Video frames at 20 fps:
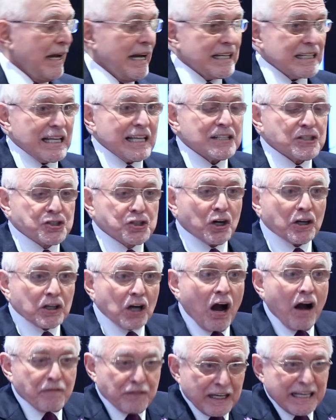And at least
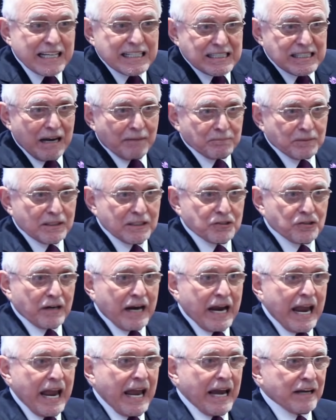jerk off, you get something in your
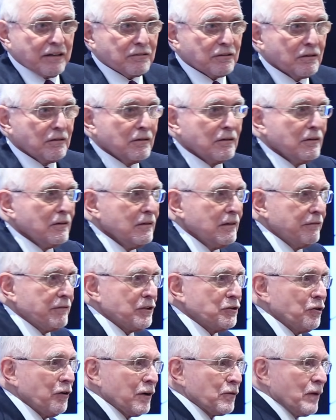hand if
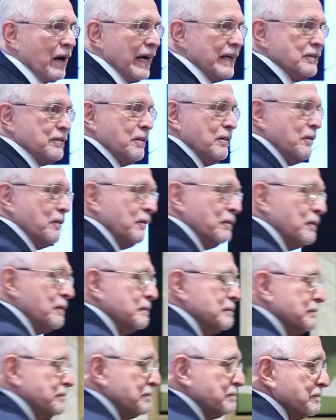you do it right.
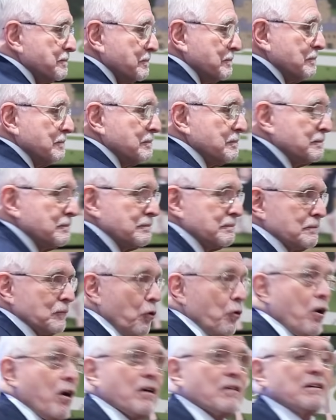
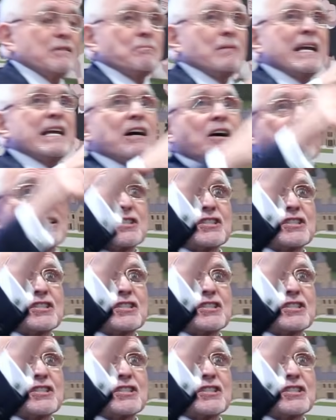Or on me on